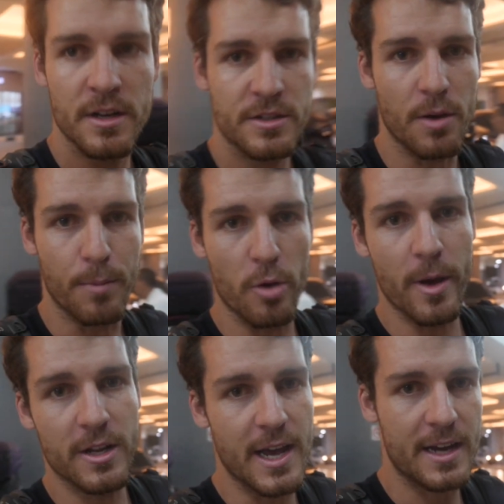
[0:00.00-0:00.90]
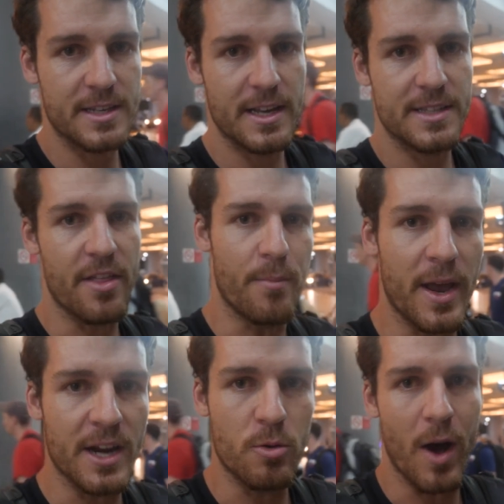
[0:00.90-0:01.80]
So Bluebird taxis are the
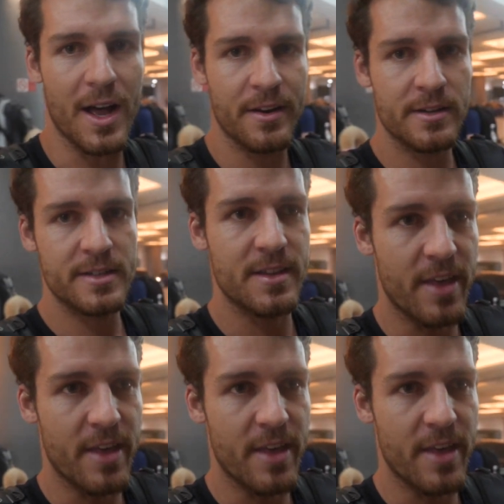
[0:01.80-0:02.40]
metered ones.